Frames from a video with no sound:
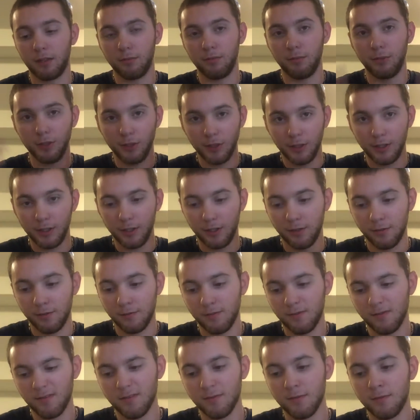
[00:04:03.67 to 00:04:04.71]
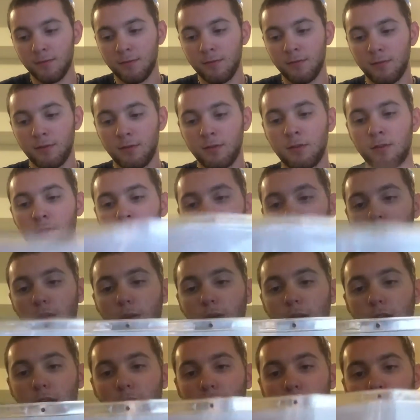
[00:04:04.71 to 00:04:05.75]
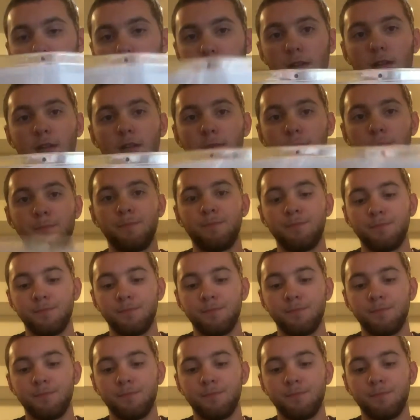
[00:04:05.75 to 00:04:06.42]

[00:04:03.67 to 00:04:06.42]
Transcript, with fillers: community. So that way I could, uh,